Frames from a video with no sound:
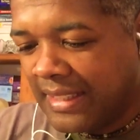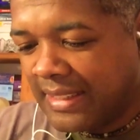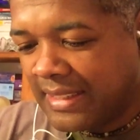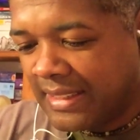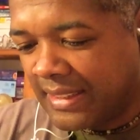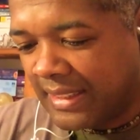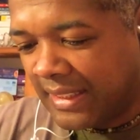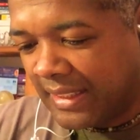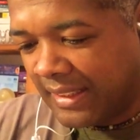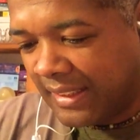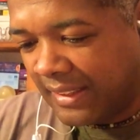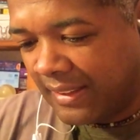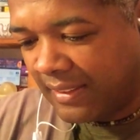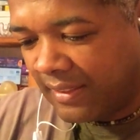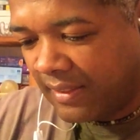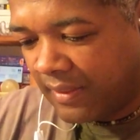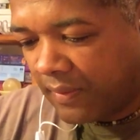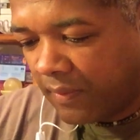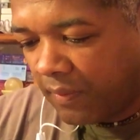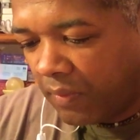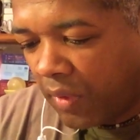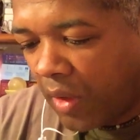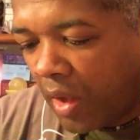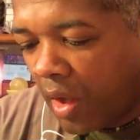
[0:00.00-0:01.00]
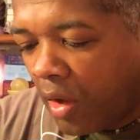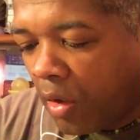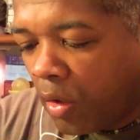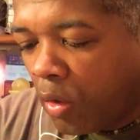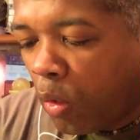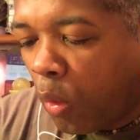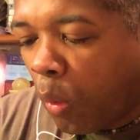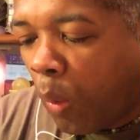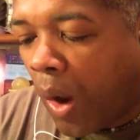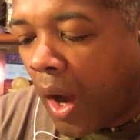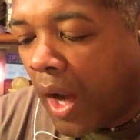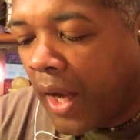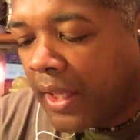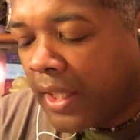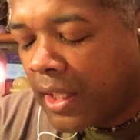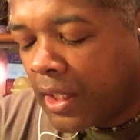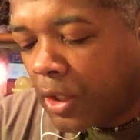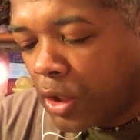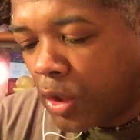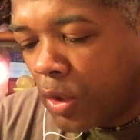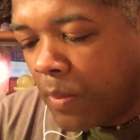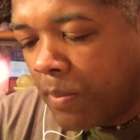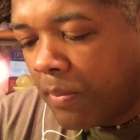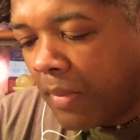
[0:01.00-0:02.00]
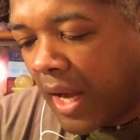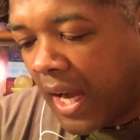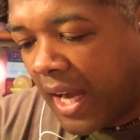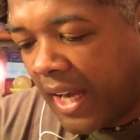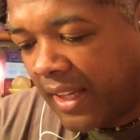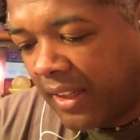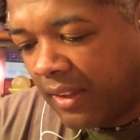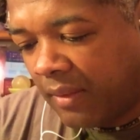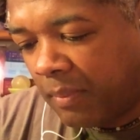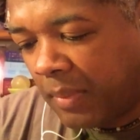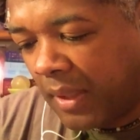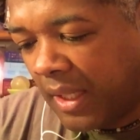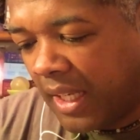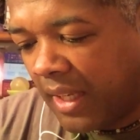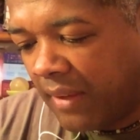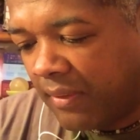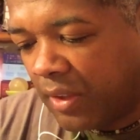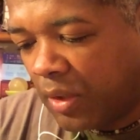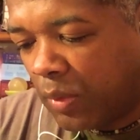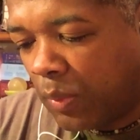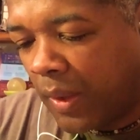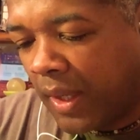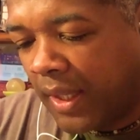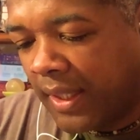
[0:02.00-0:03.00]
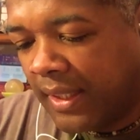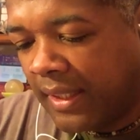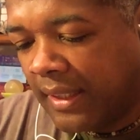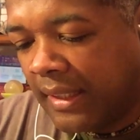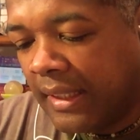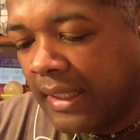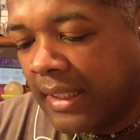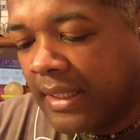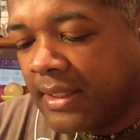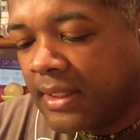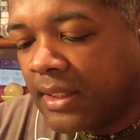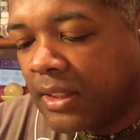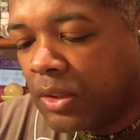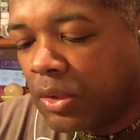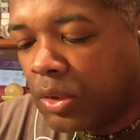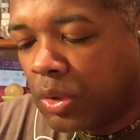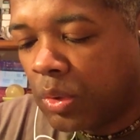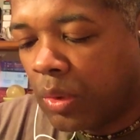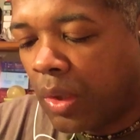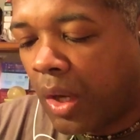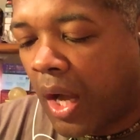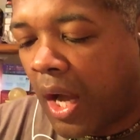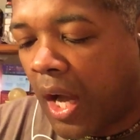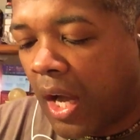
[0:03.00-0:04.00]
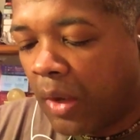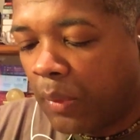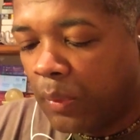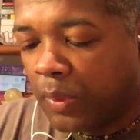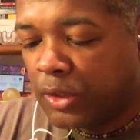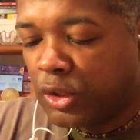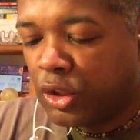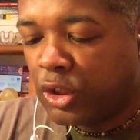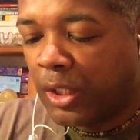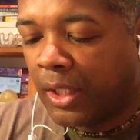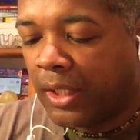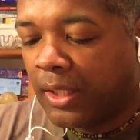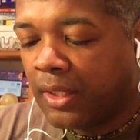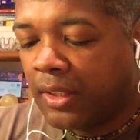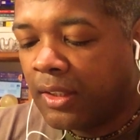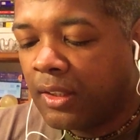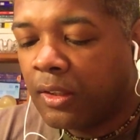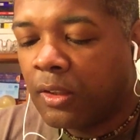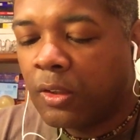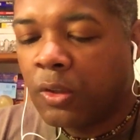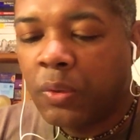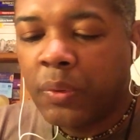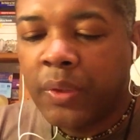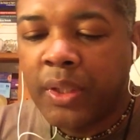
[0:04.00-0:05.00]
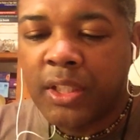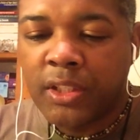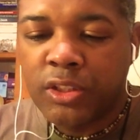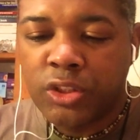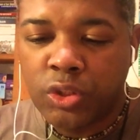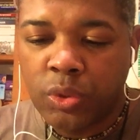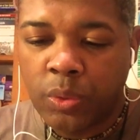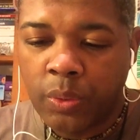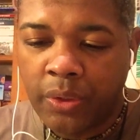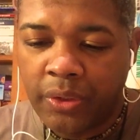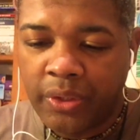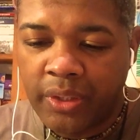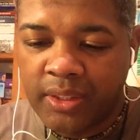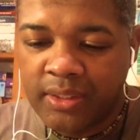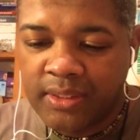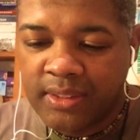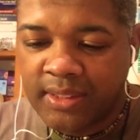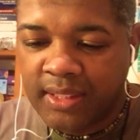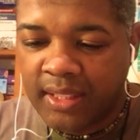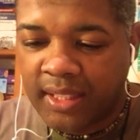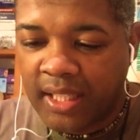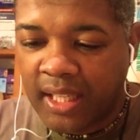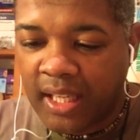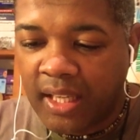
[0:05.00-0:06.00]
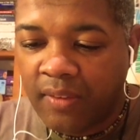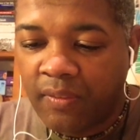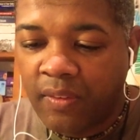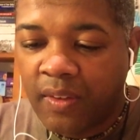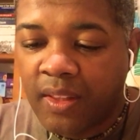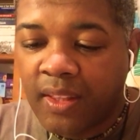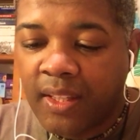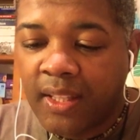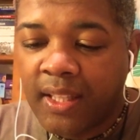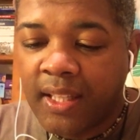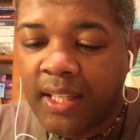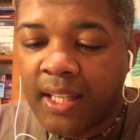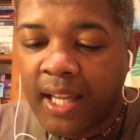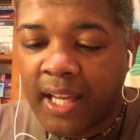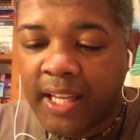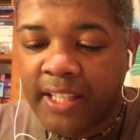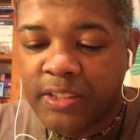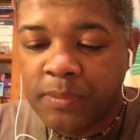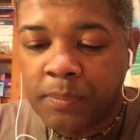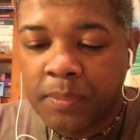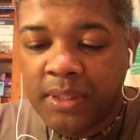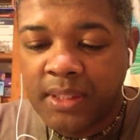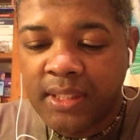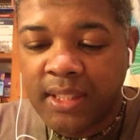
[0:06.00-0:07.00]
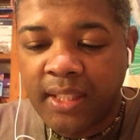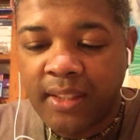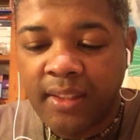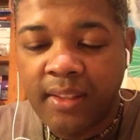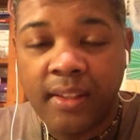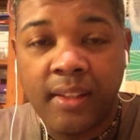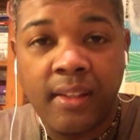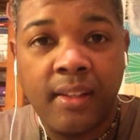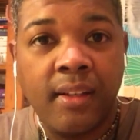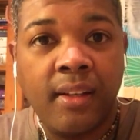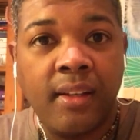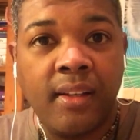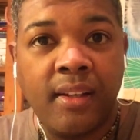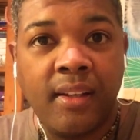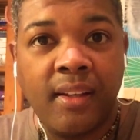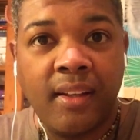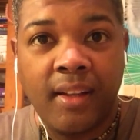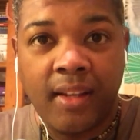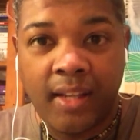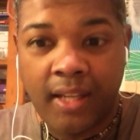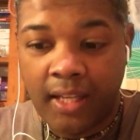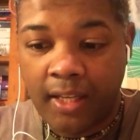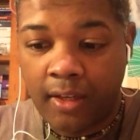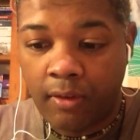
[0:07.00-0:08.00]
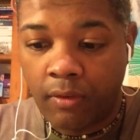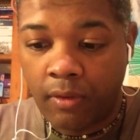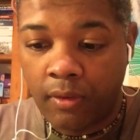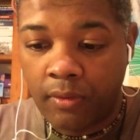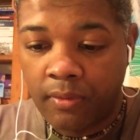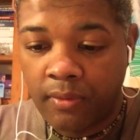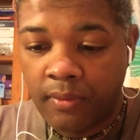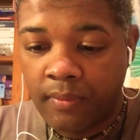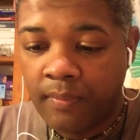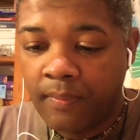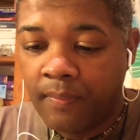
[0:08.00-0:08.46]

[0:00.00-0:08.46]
listen. Quiet your mind, beloved one, and listen to our gentle reassurance that everything has been taken care of.